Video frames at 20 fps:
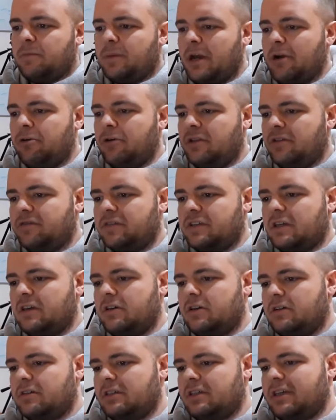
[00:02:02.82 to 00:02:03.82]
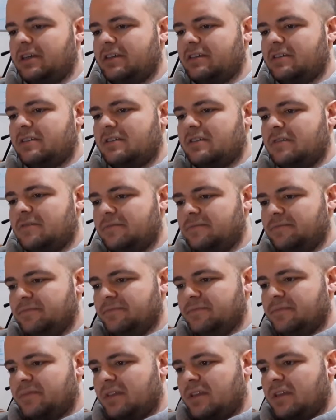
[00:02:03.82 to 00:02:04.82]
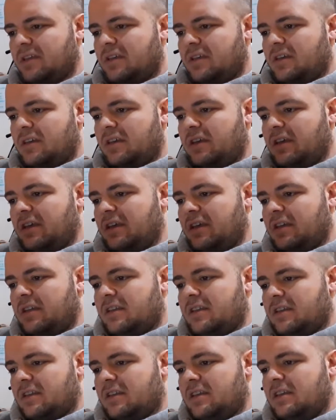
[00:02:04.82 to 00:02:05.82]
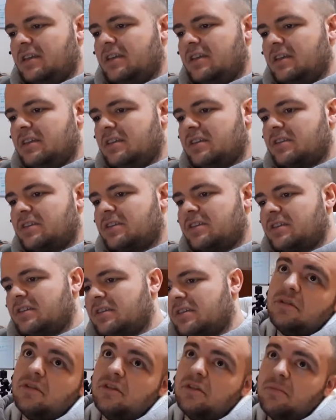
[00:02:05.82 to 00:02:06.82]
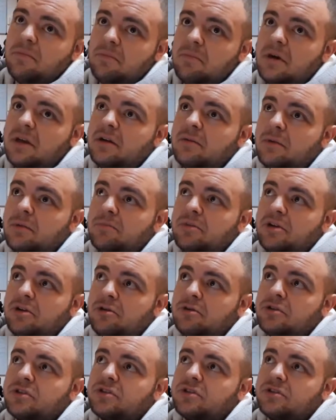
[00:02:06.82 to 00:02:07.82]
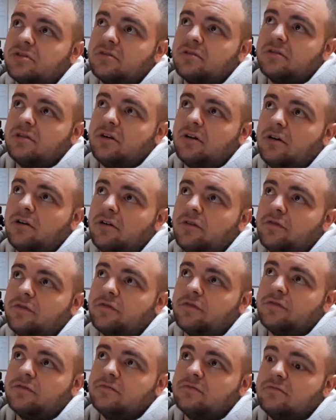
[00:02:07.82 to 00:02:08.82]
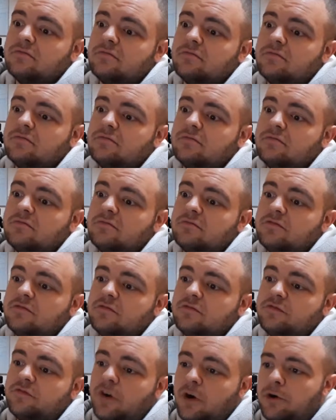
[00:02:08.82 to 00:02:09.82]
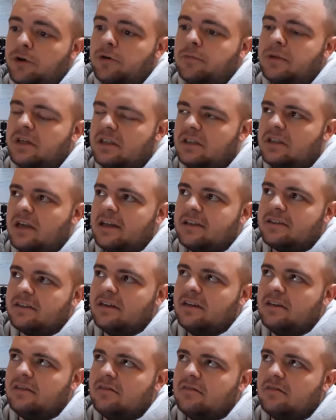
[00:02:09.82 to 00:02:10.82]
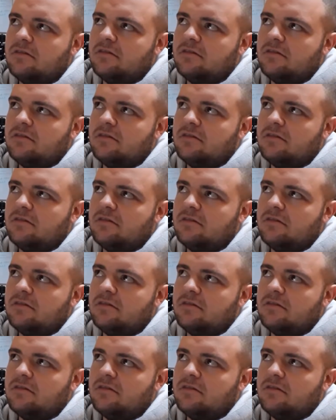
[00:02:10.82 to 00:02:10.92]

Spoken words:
Powerlifting context. It needs the minimum use of volume and intensity.